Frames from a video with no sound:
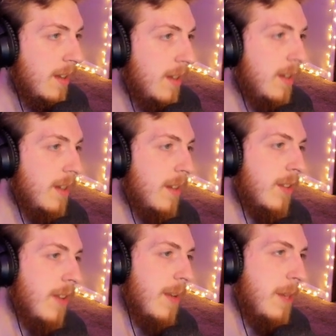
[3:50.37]
So
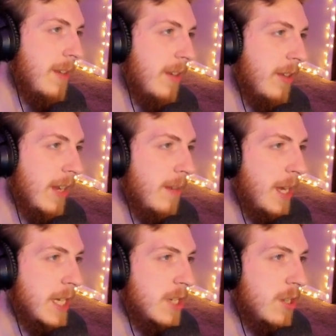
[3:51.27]
that means I only can make
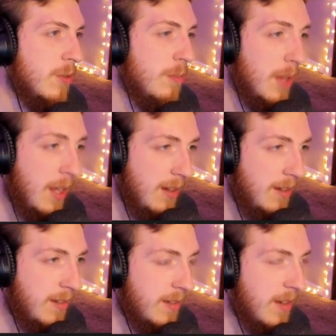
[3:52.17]
2
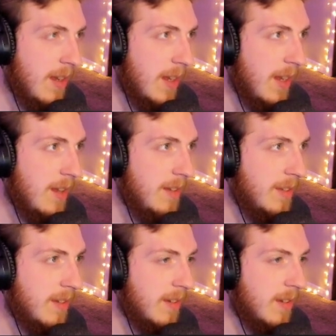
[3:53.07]
plates, I guess.
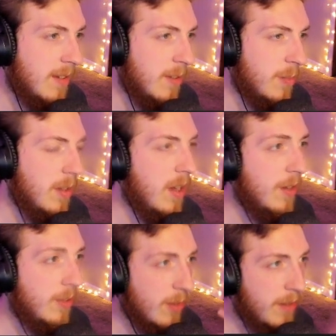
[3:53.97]
So we'll
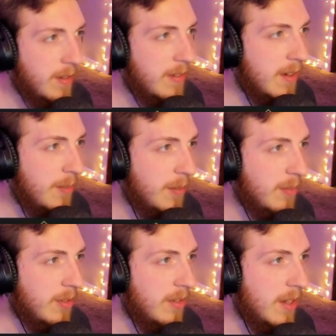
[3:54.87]
also have to set up some
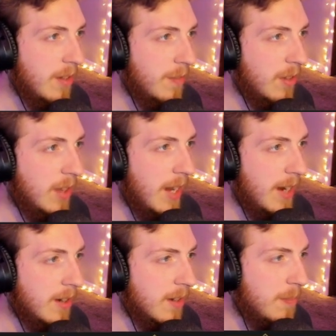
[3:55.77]
steel for
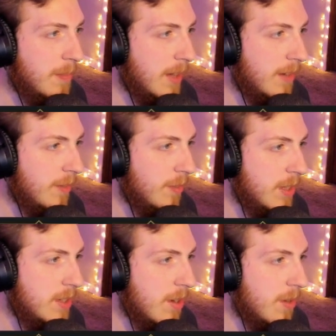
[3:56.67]
later, because if we
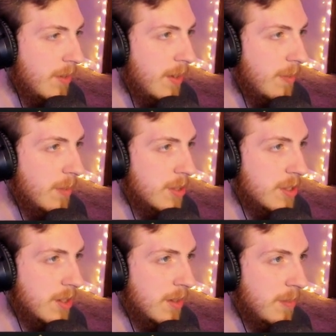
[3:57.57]
don't, then we're just
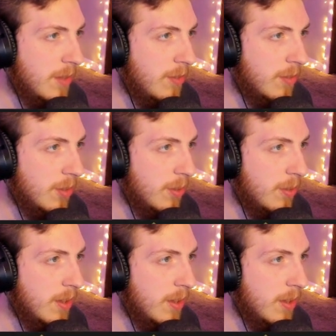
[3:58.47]
going to be screwed.